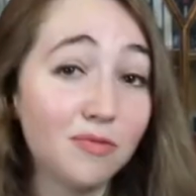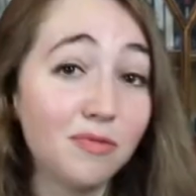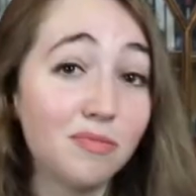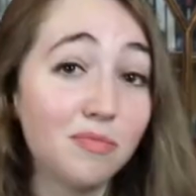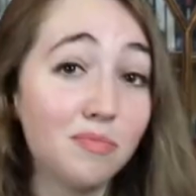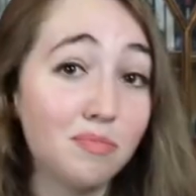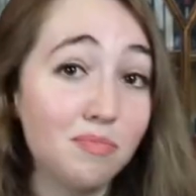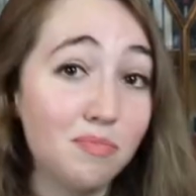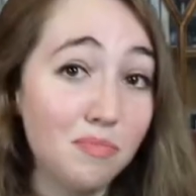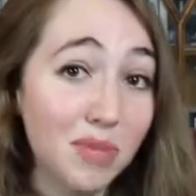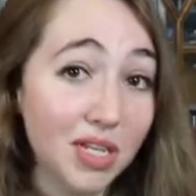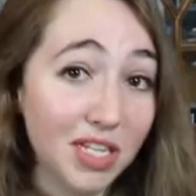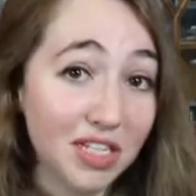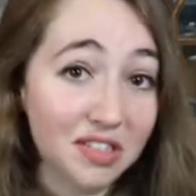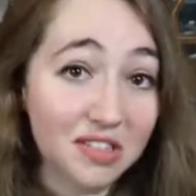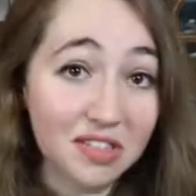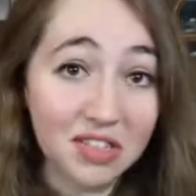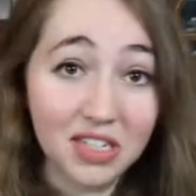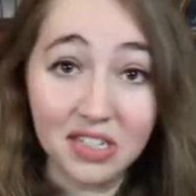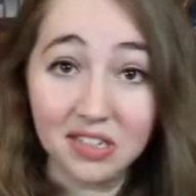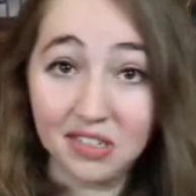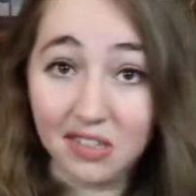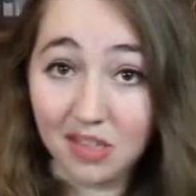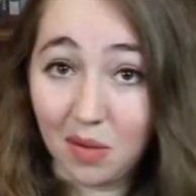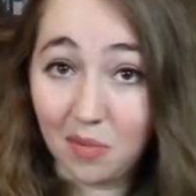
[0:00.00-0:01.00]
mix
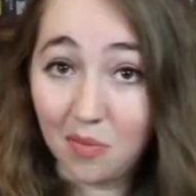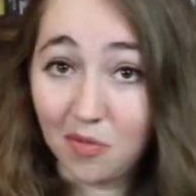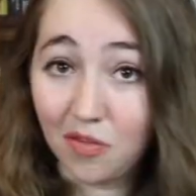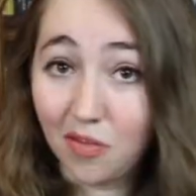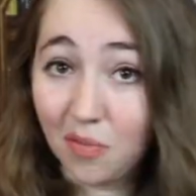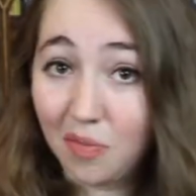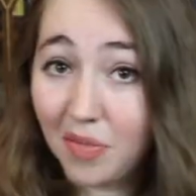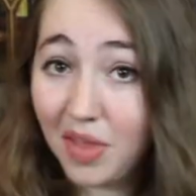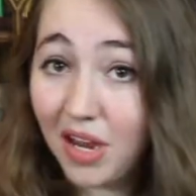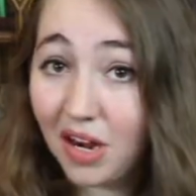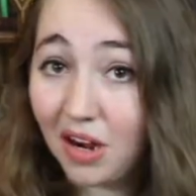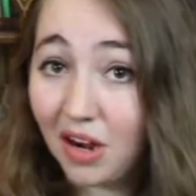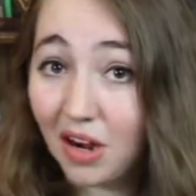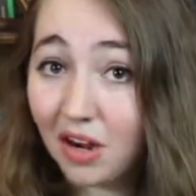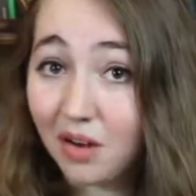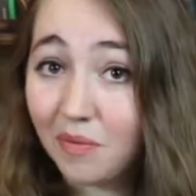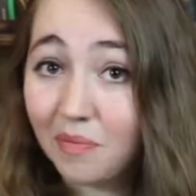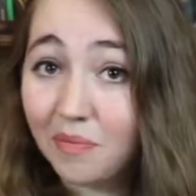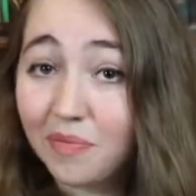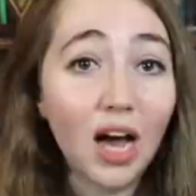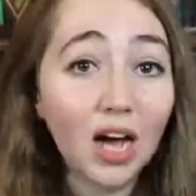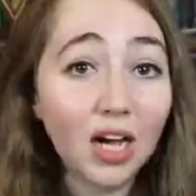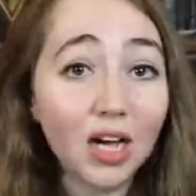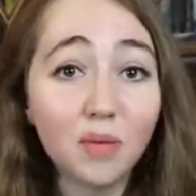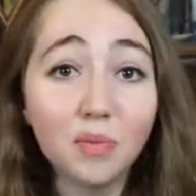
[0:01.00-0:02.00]
things up from there.
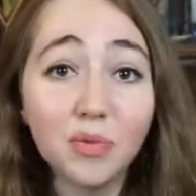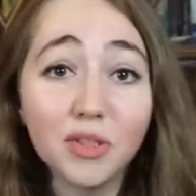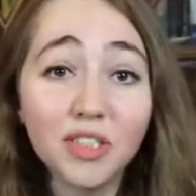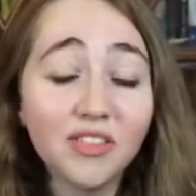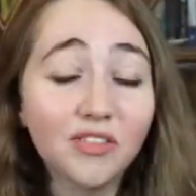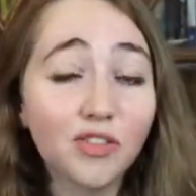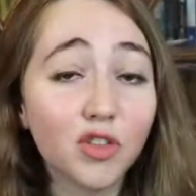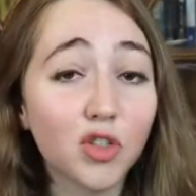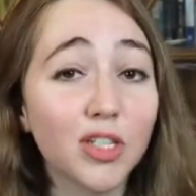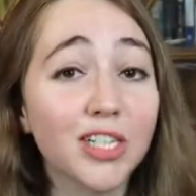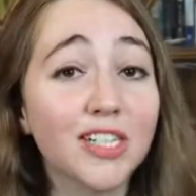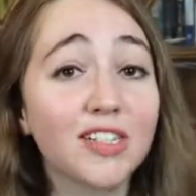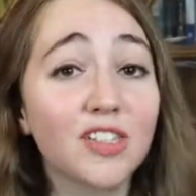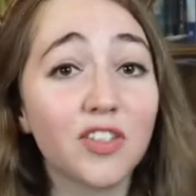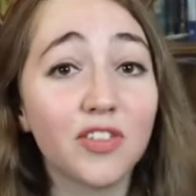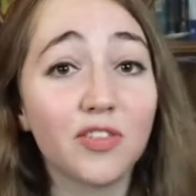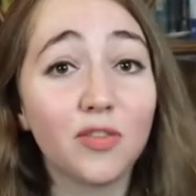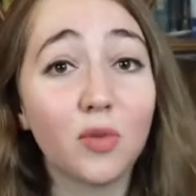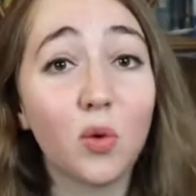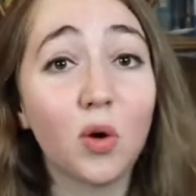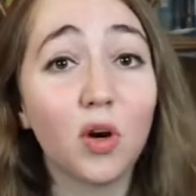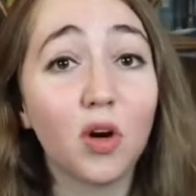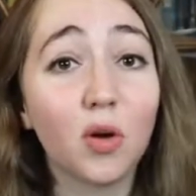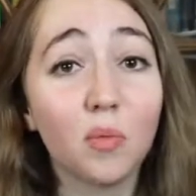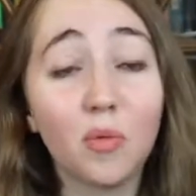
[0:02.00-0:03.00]
A couple of tricks
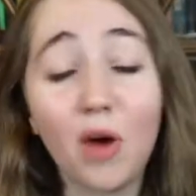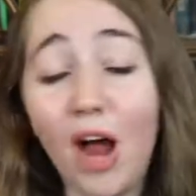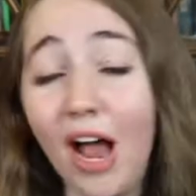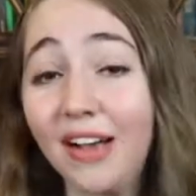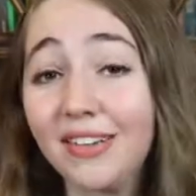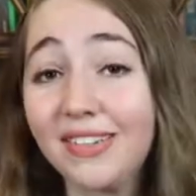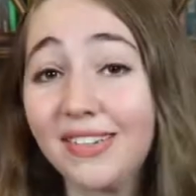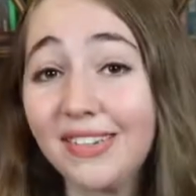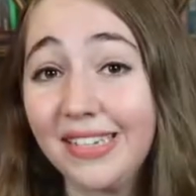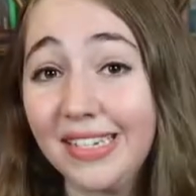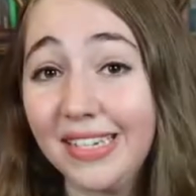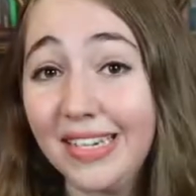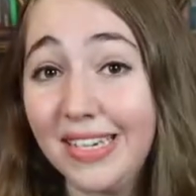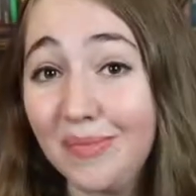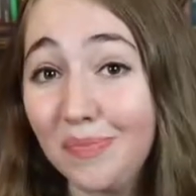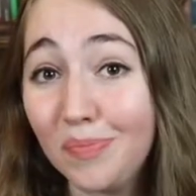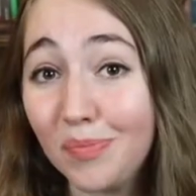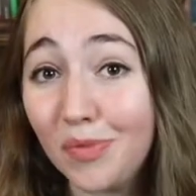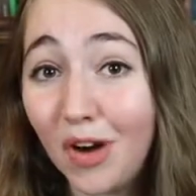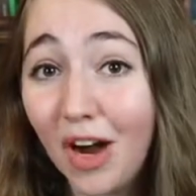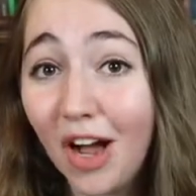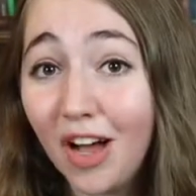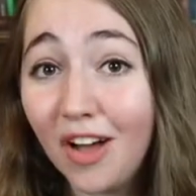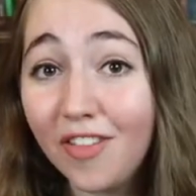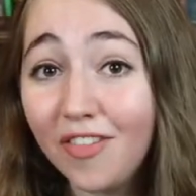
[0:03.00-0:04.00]
for practicing
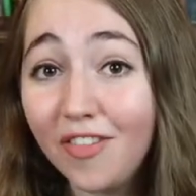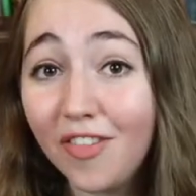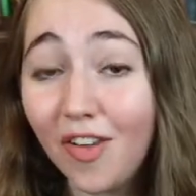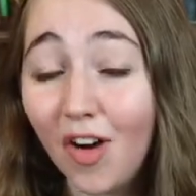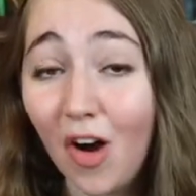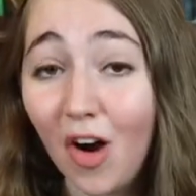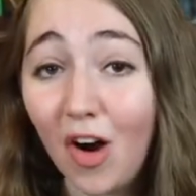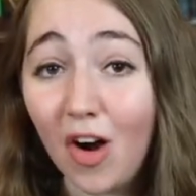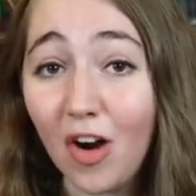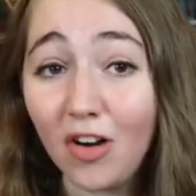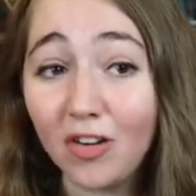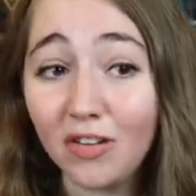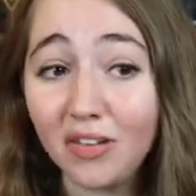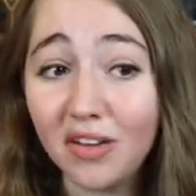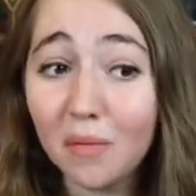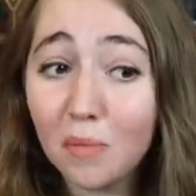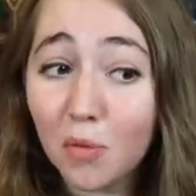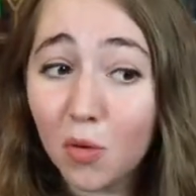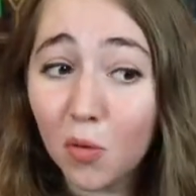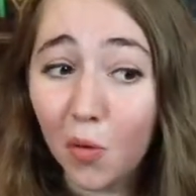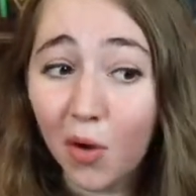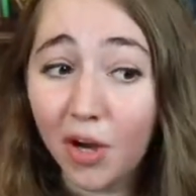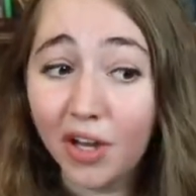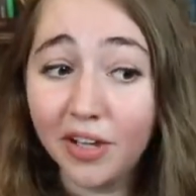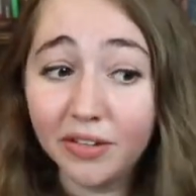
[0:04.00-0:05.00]
improv are, number
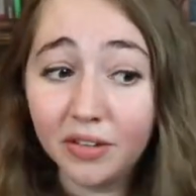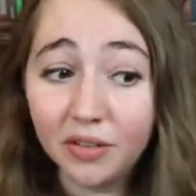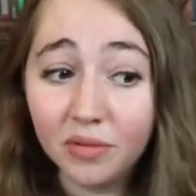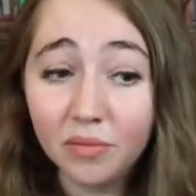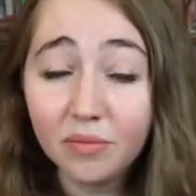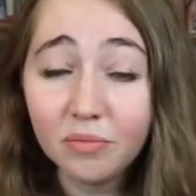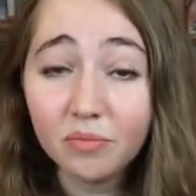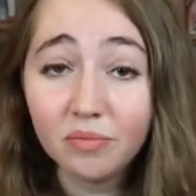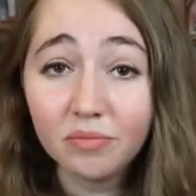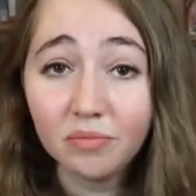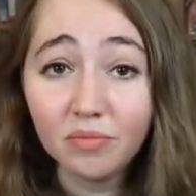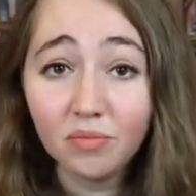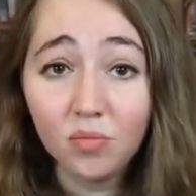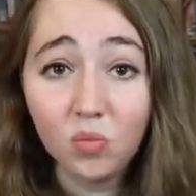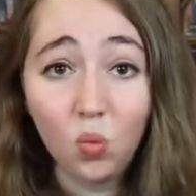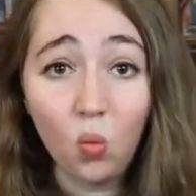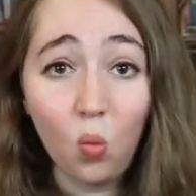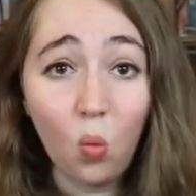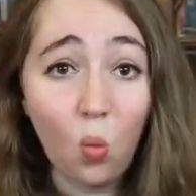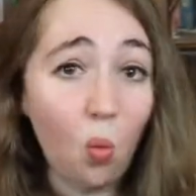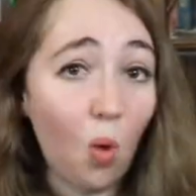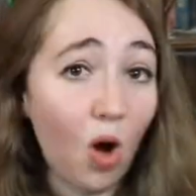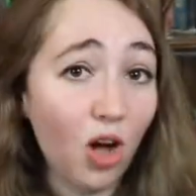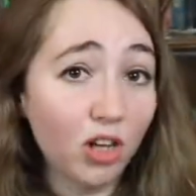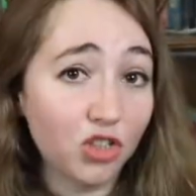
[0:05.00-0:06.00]
one,
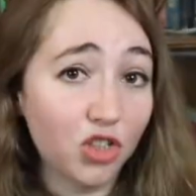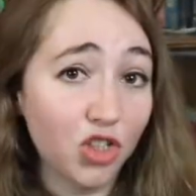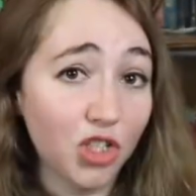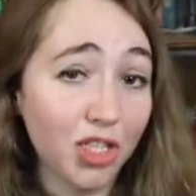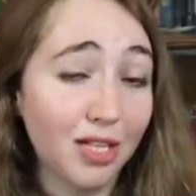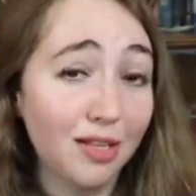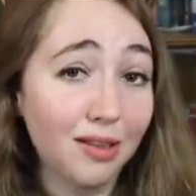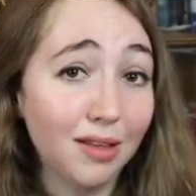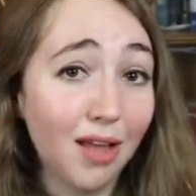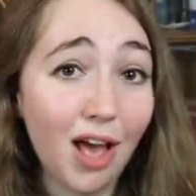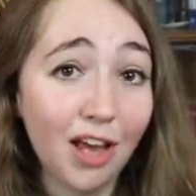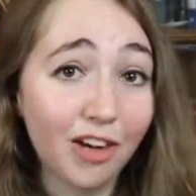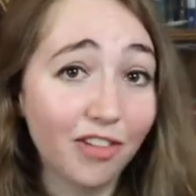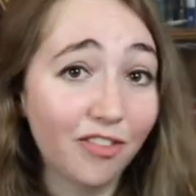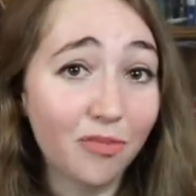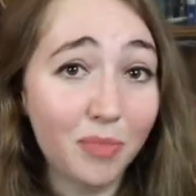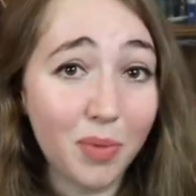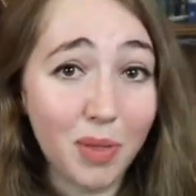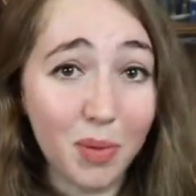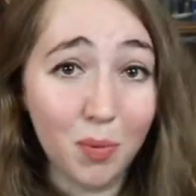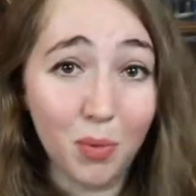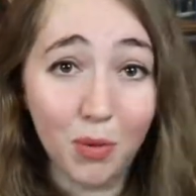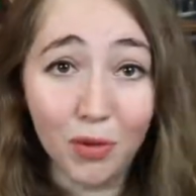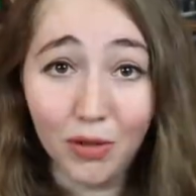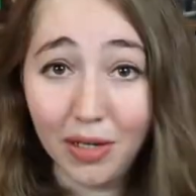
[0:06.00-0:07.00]
watching a lot of
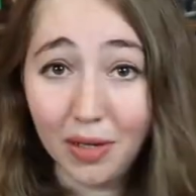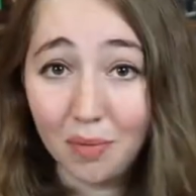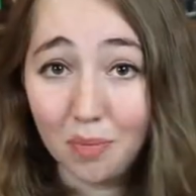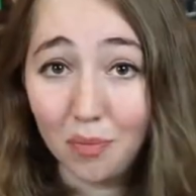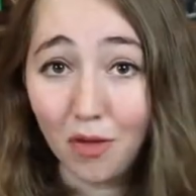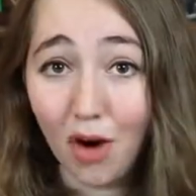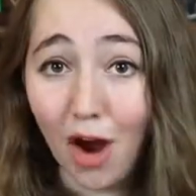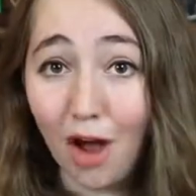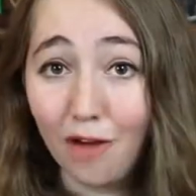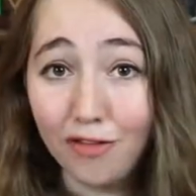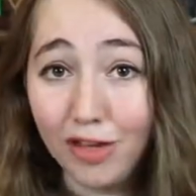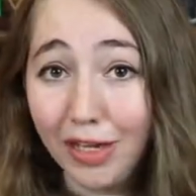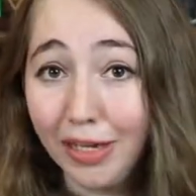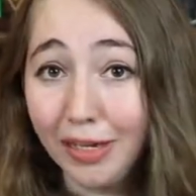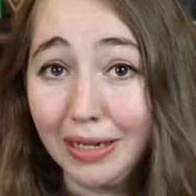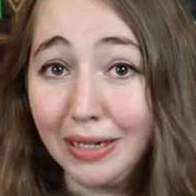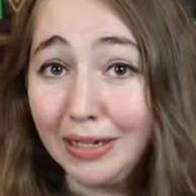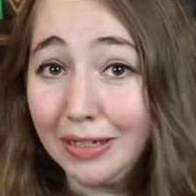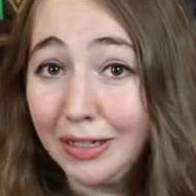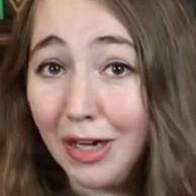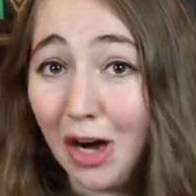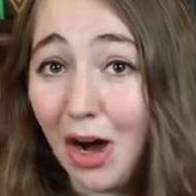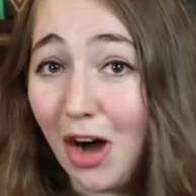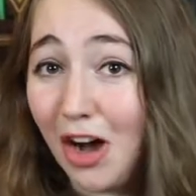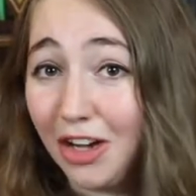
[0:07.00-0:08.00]
people improvising
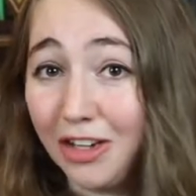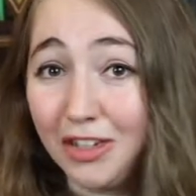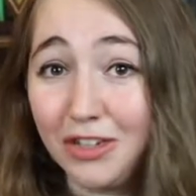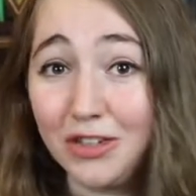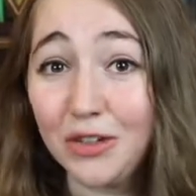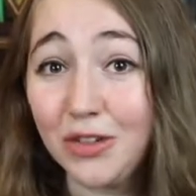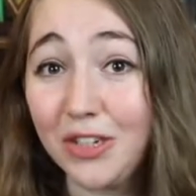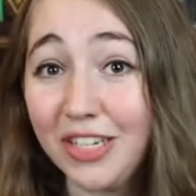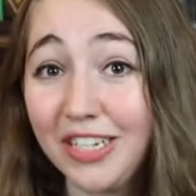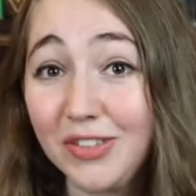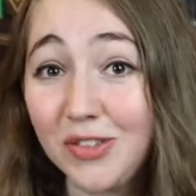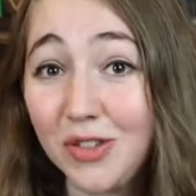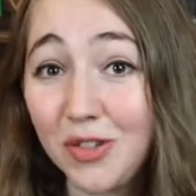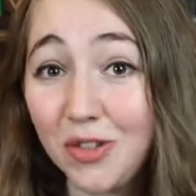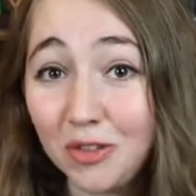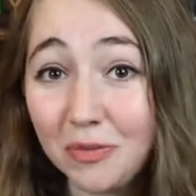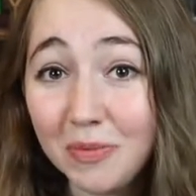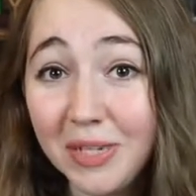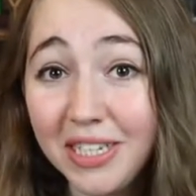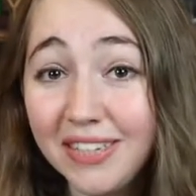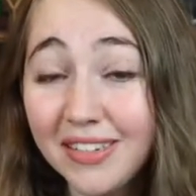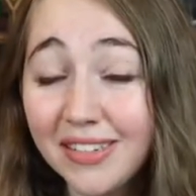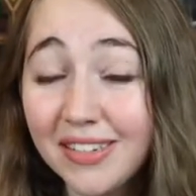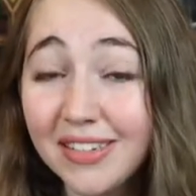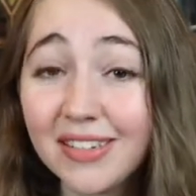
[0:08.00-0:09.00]
on your
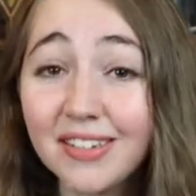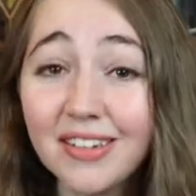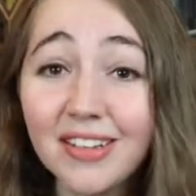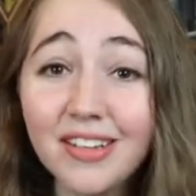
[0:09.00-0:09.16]
instrument.